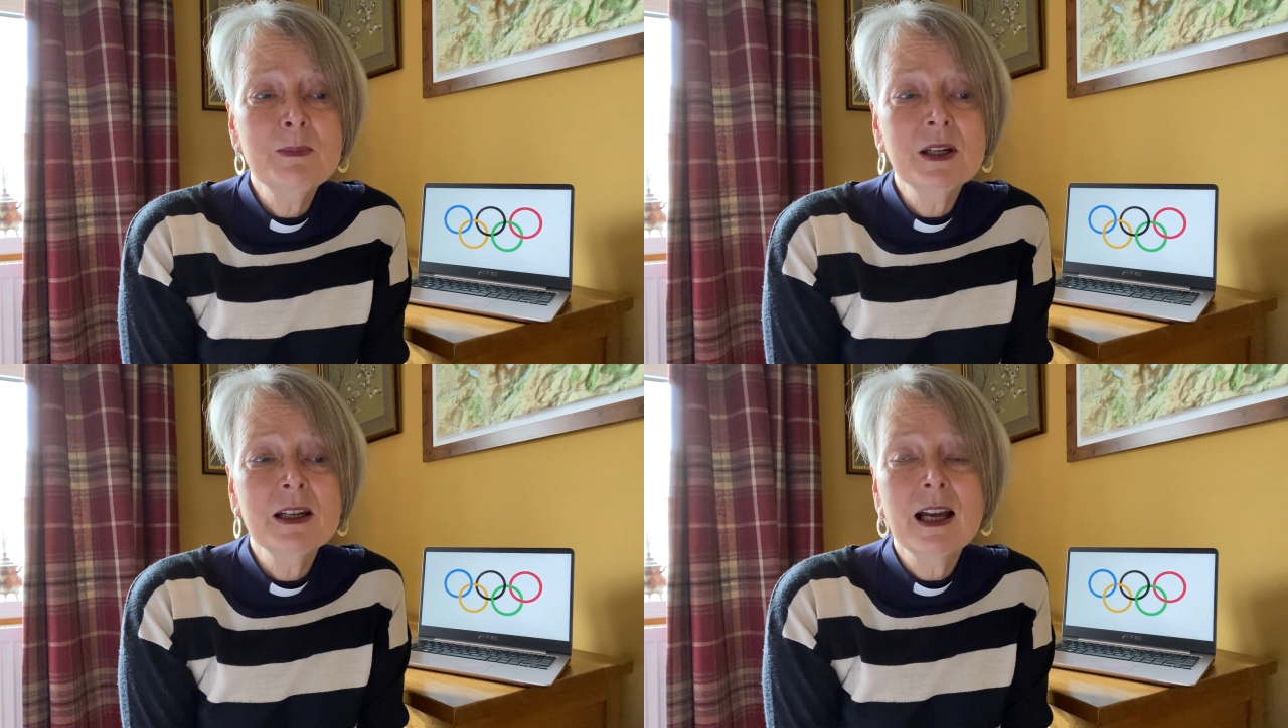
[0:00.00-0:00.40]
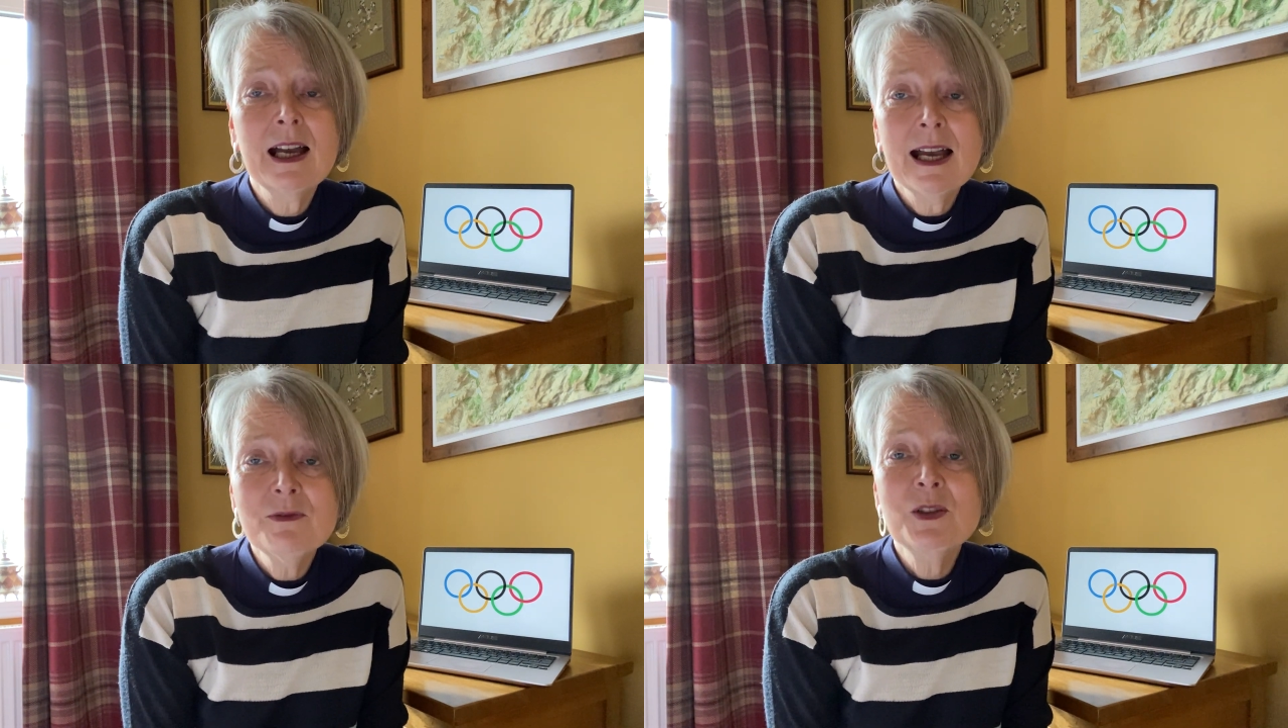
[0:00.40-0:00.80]
but I
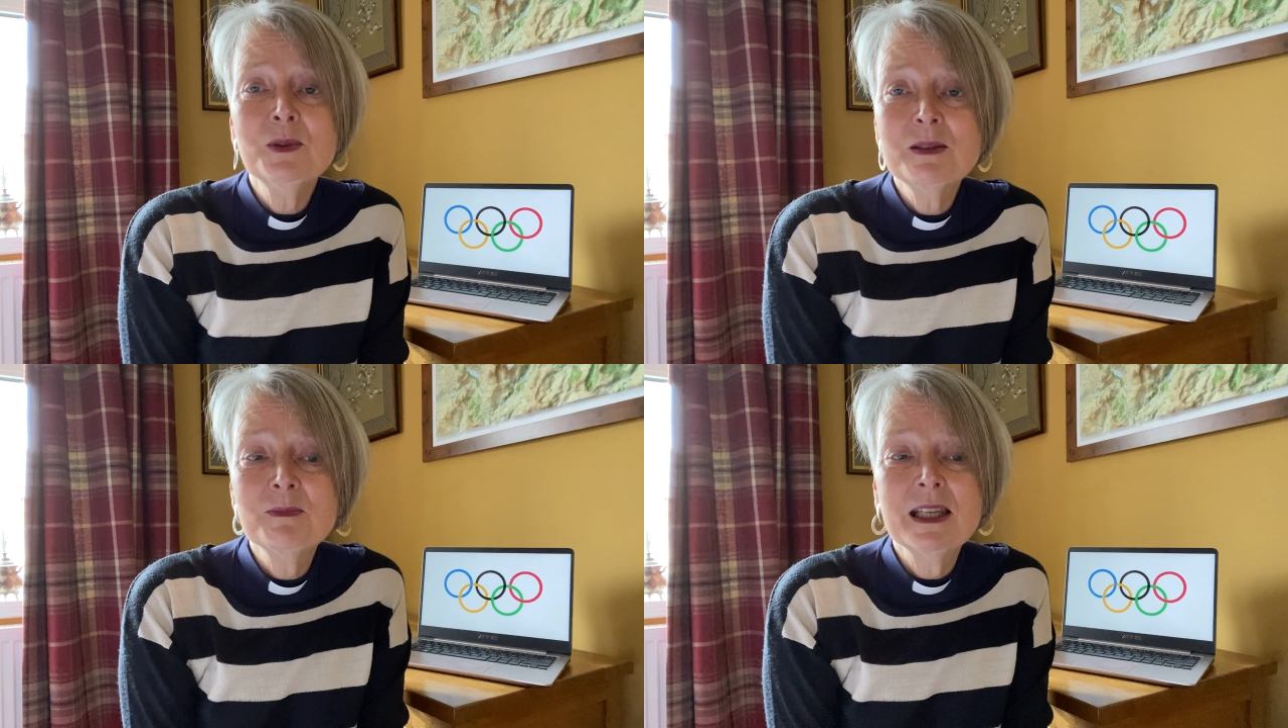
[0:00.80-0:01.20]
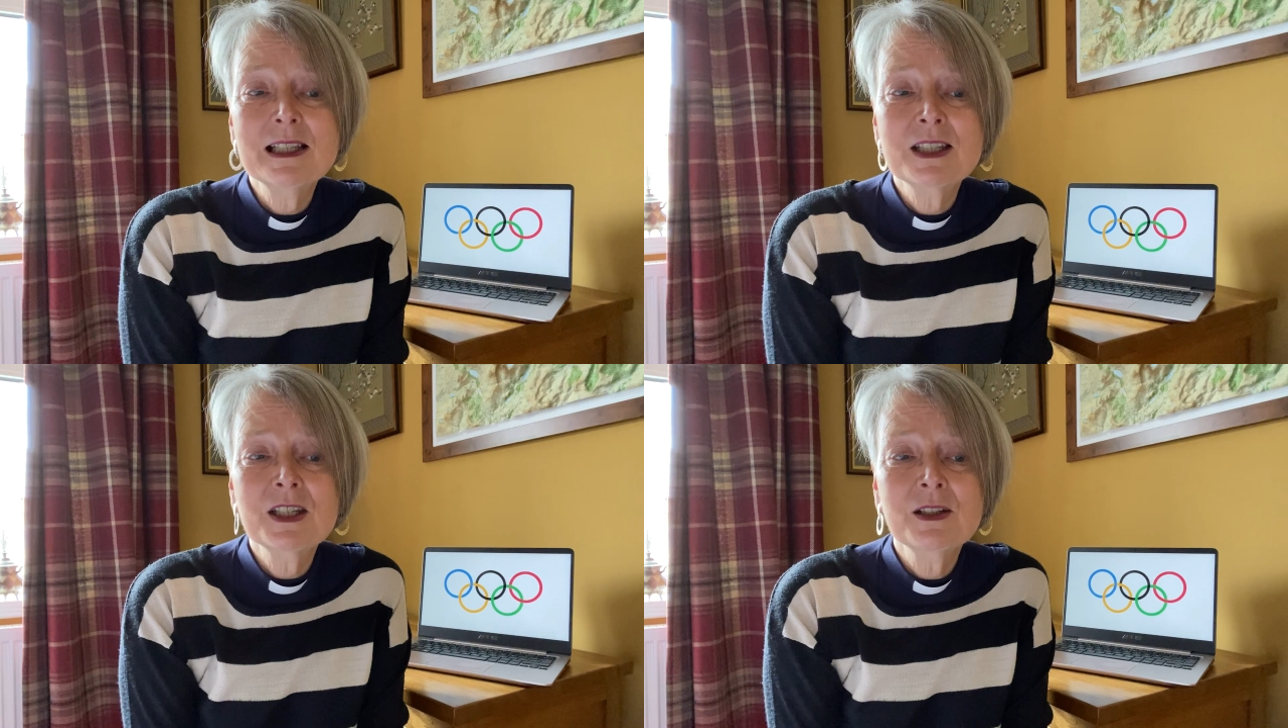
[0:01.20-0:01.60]
have to
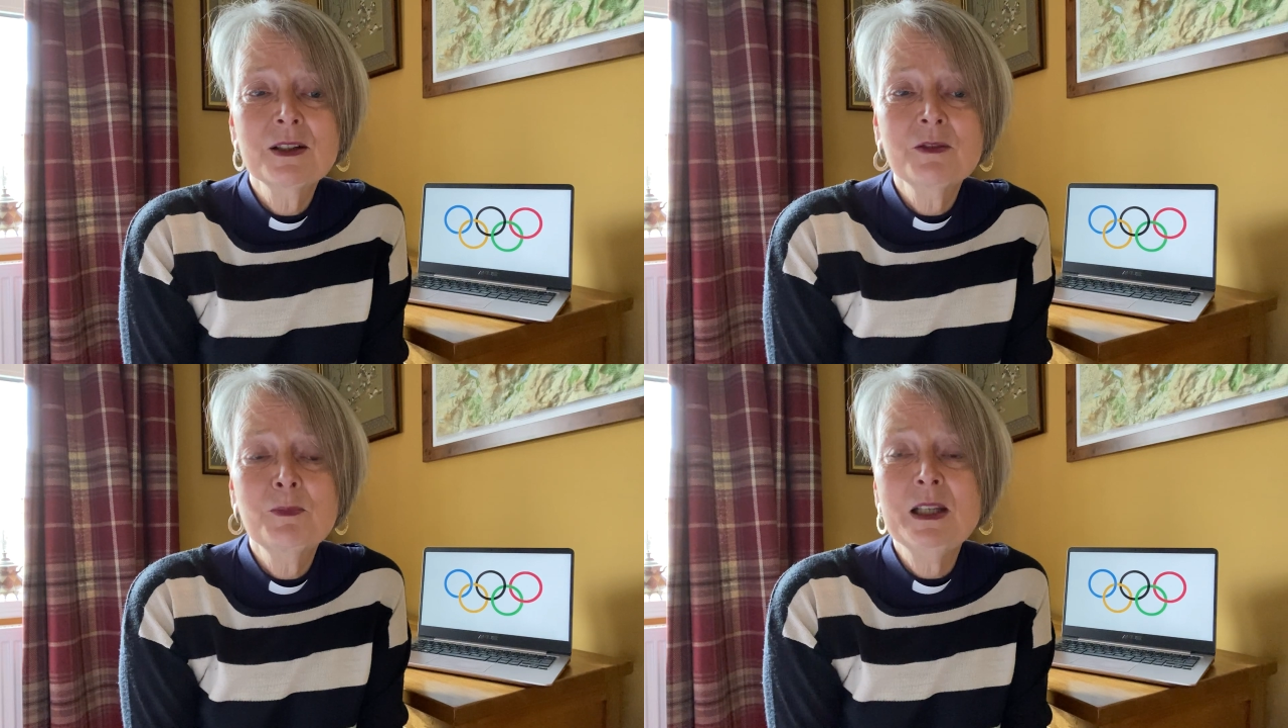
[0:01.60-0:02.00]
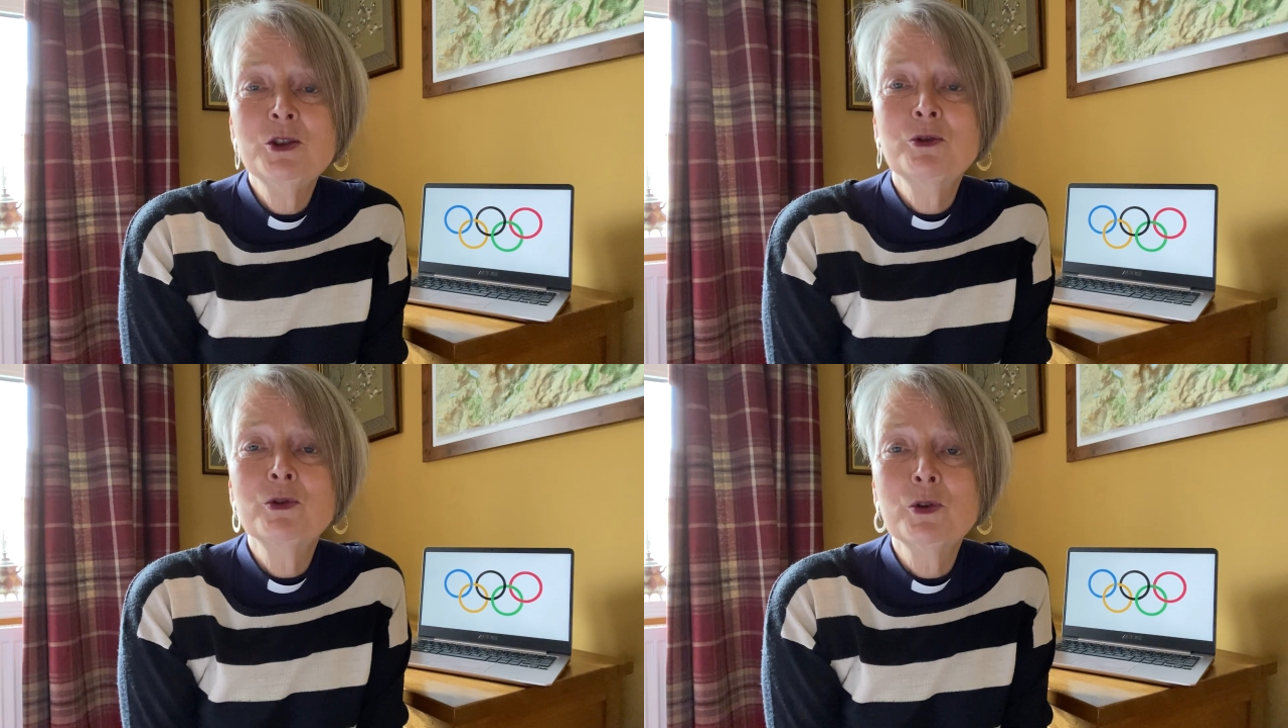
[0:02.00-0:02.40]
admit to have been
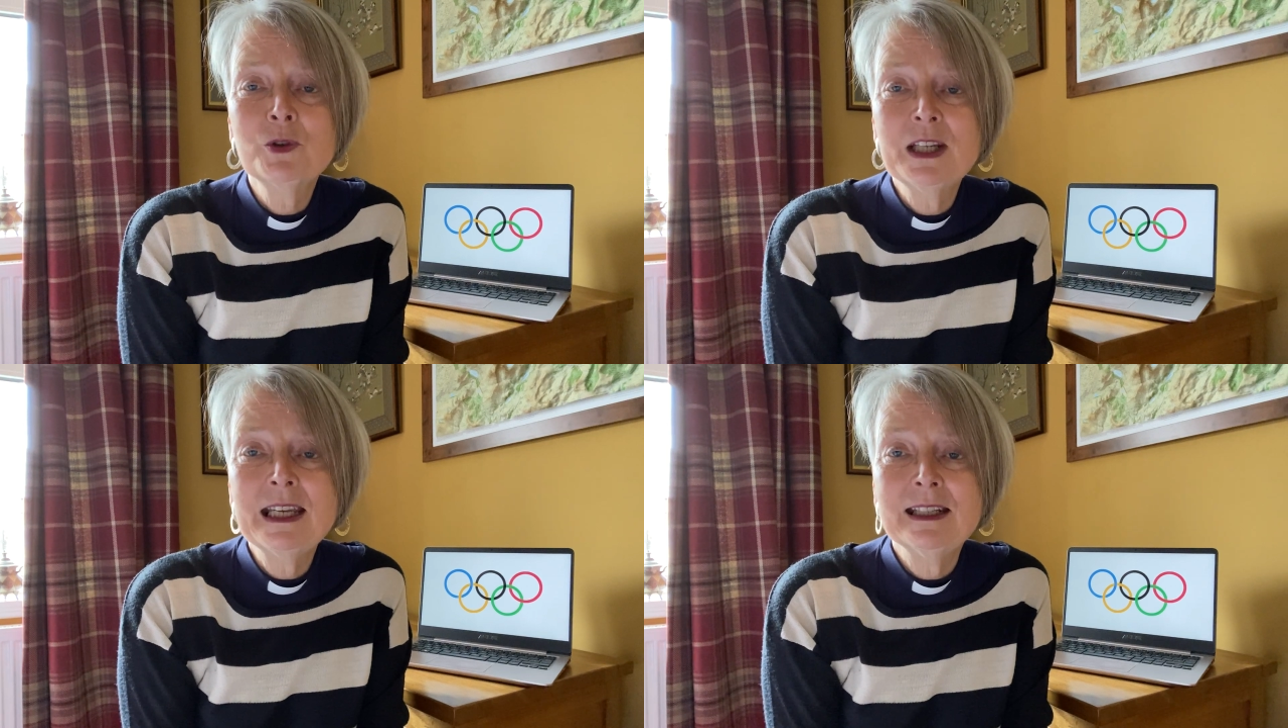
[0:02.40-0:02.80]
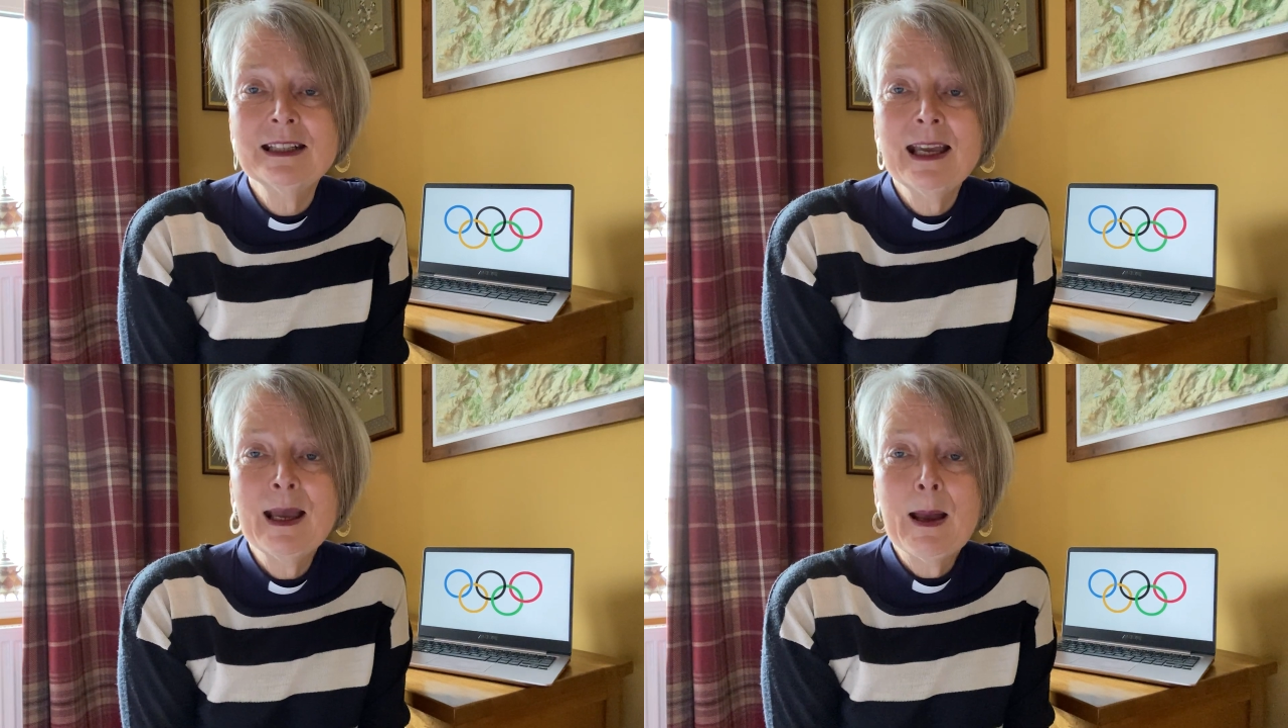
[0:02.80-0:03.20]
drawn in